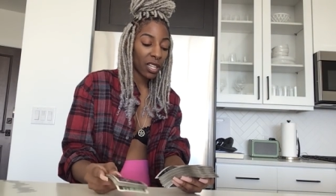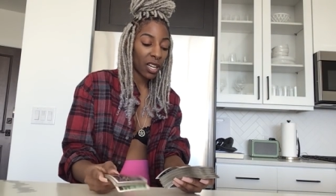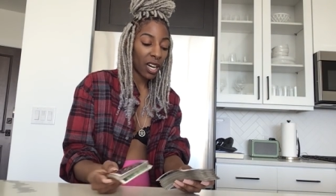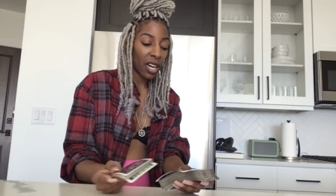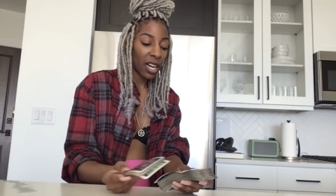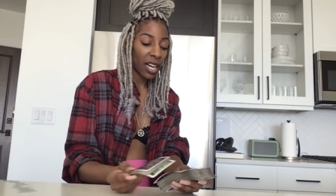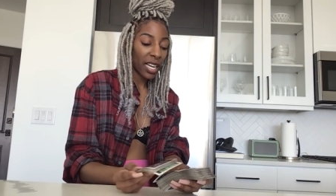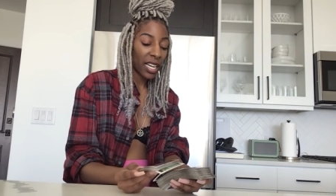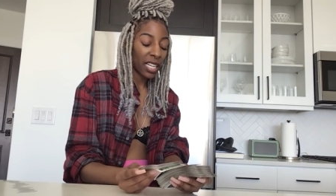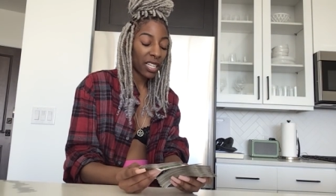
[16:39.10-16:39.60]

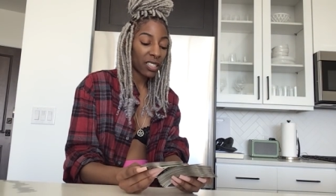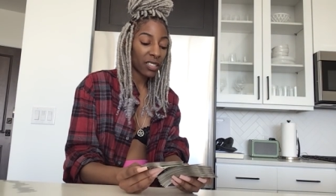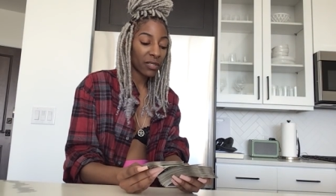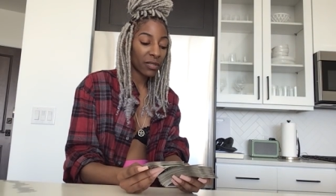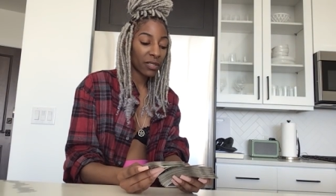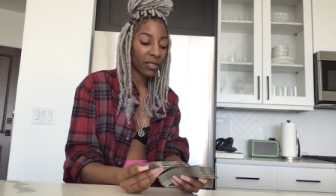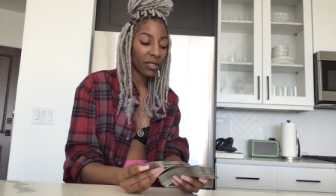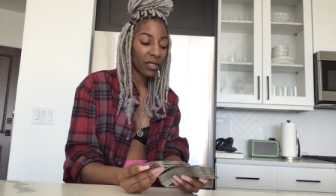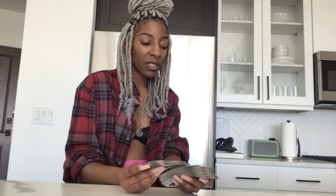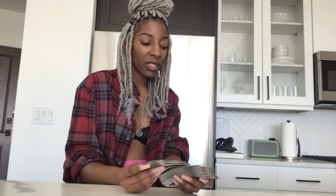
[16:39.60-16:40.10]
All right.
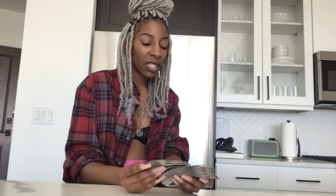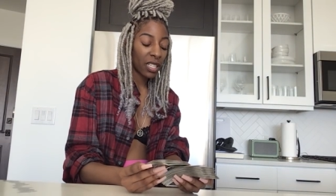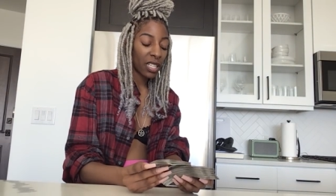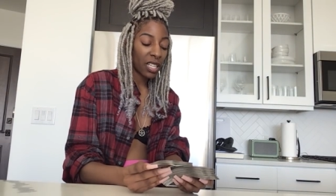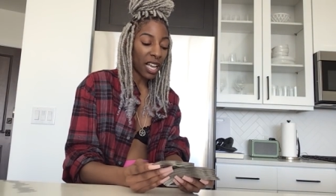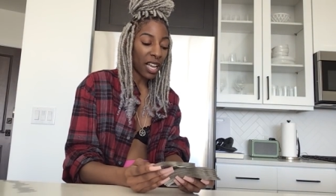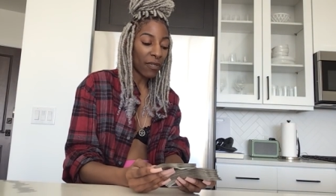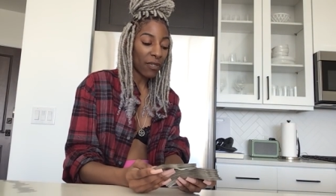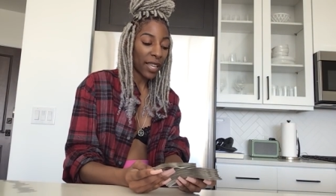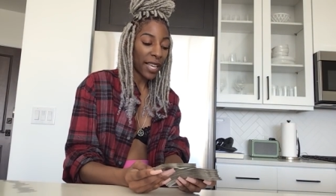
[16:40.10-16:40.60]

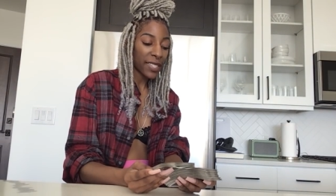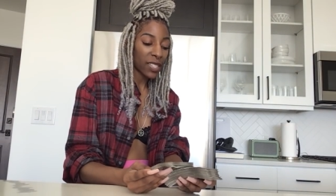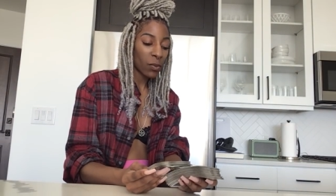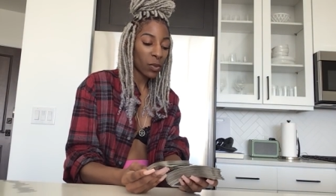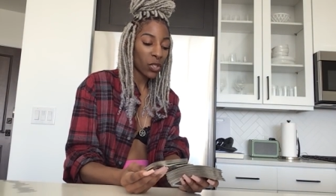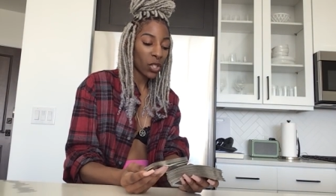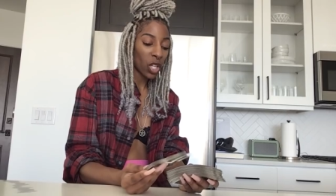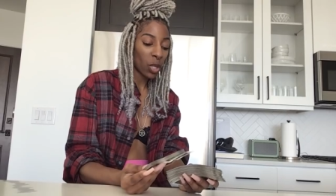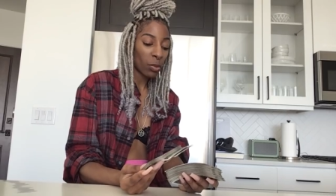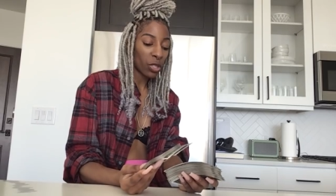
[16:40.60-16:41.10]
I feel like
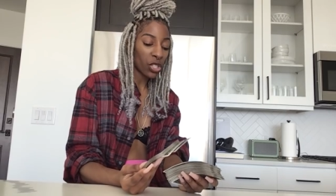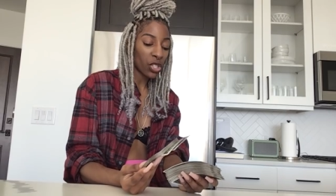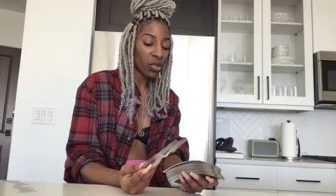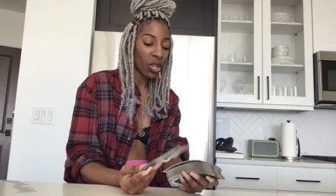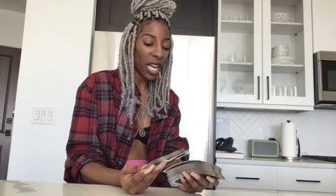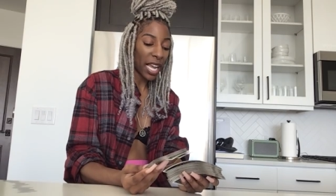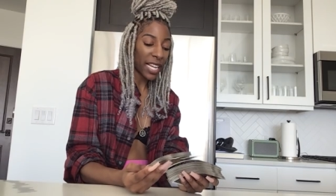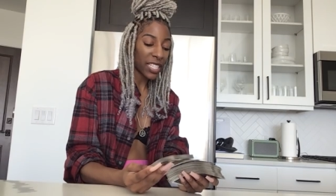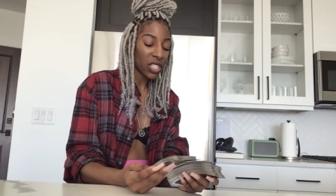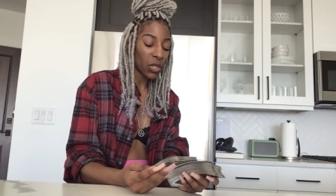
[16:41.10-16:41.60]
someone's gonna be
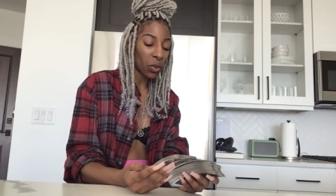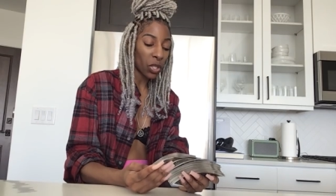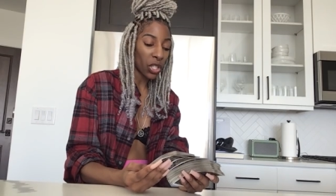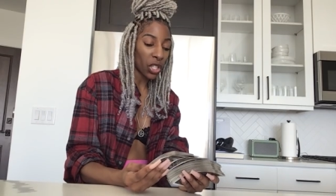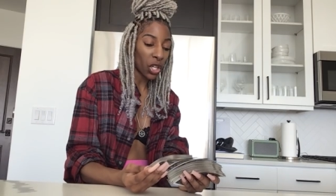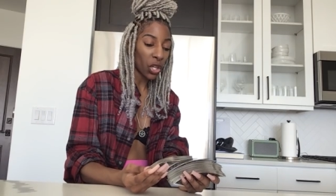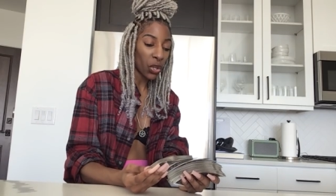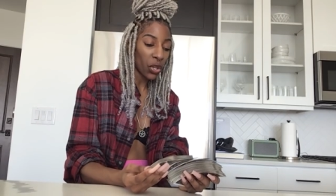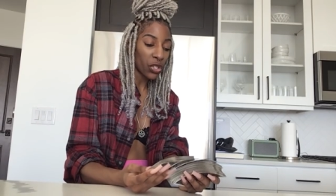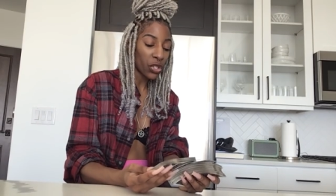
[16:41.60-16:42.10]
trying to
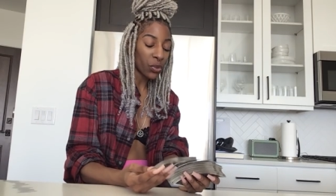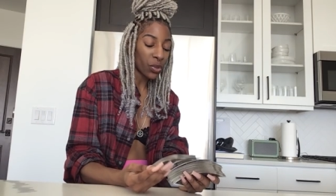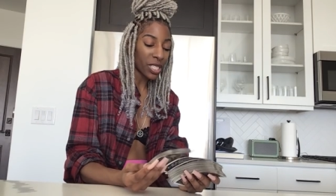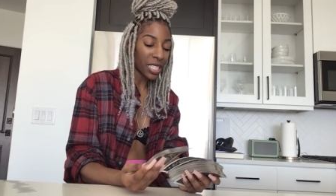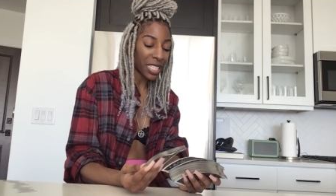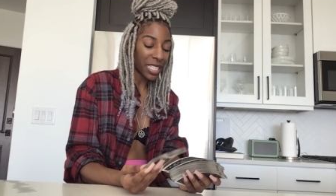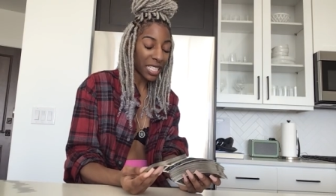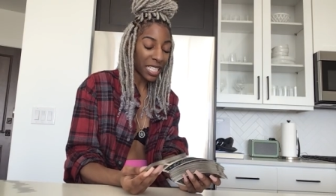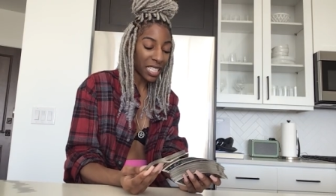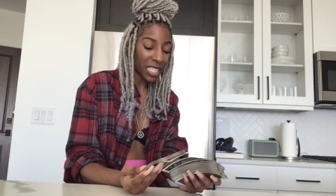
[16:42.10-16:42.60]
encourage you to
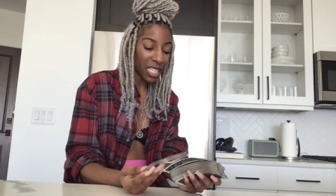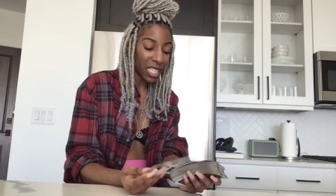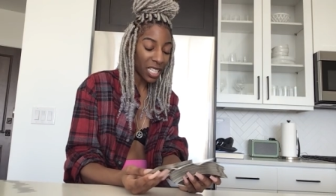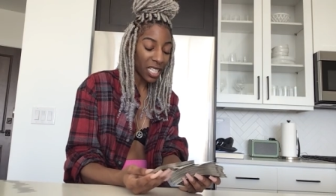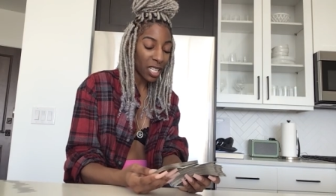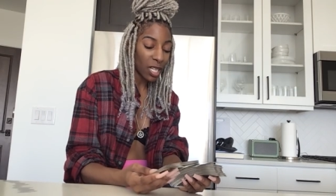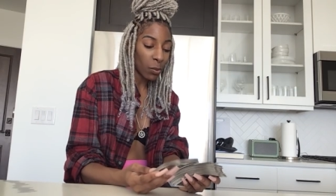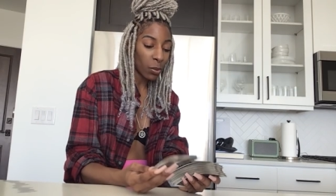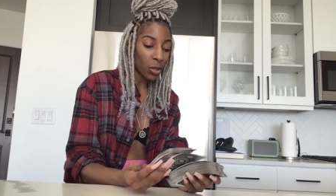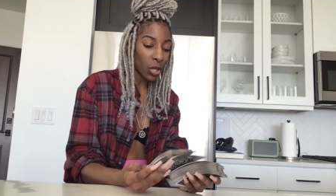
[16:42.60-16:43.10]
get
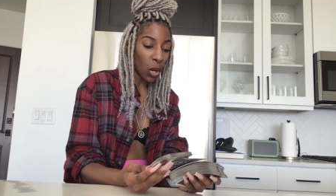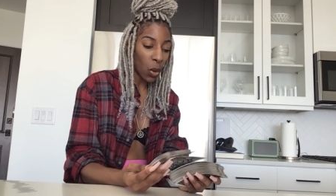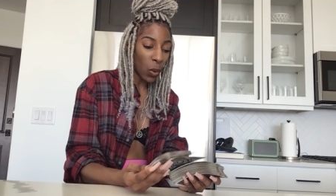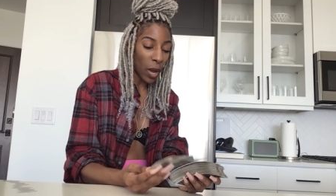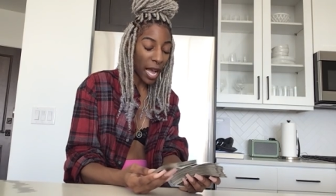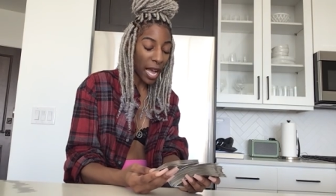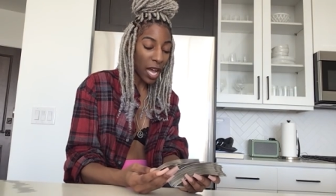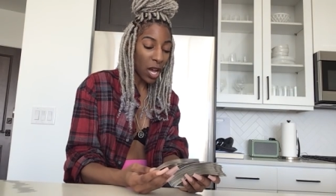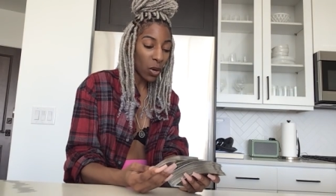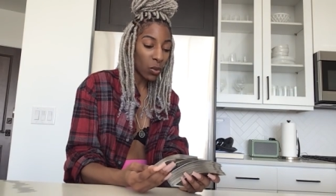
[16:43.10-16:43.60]
up, go
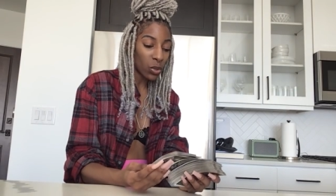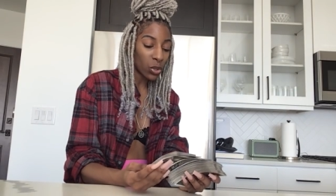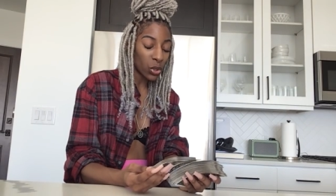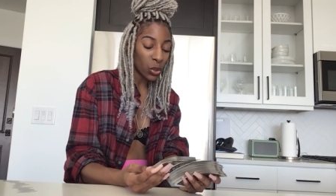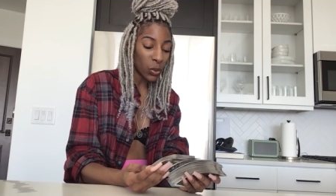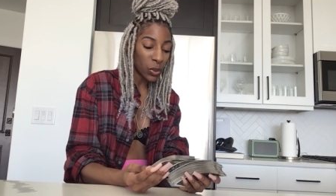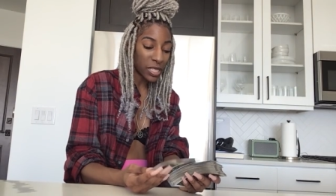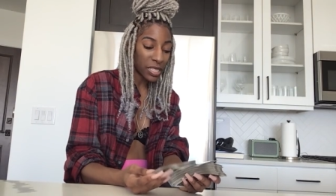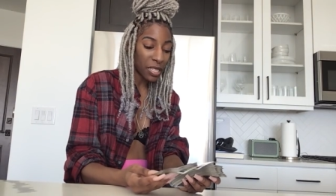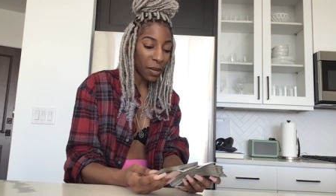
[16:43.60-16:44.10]
out,
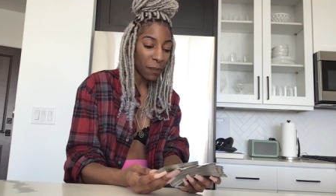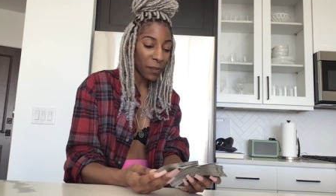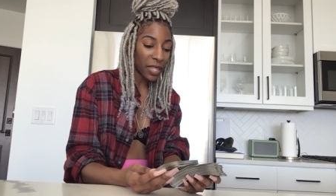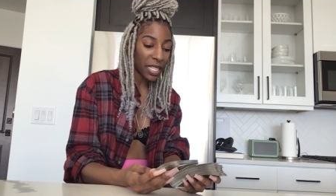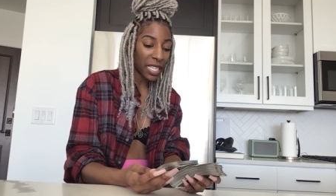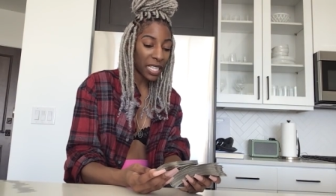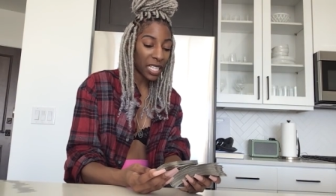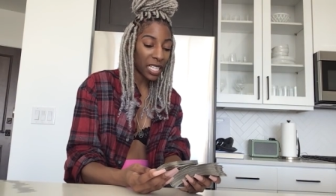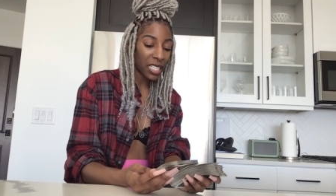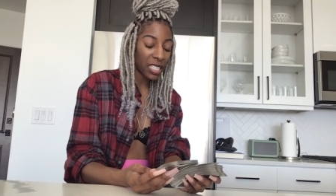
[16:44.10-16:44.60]
do
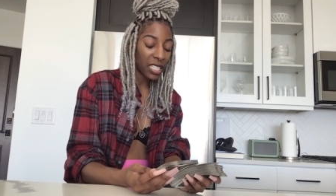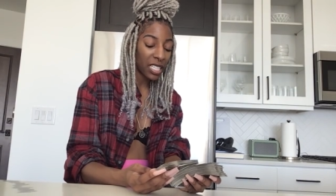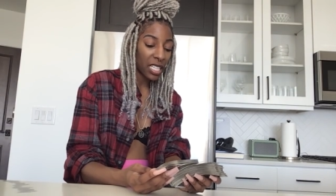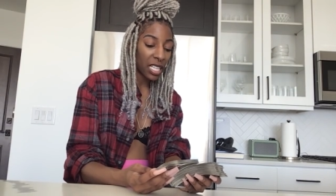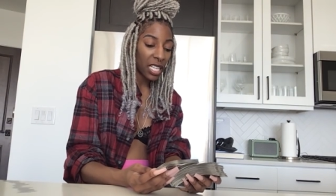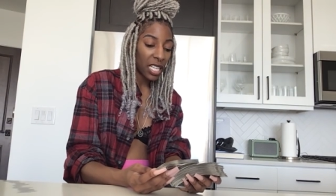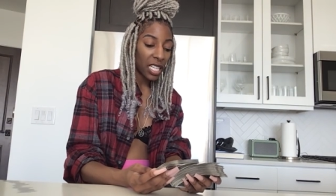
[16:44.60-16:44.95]
something,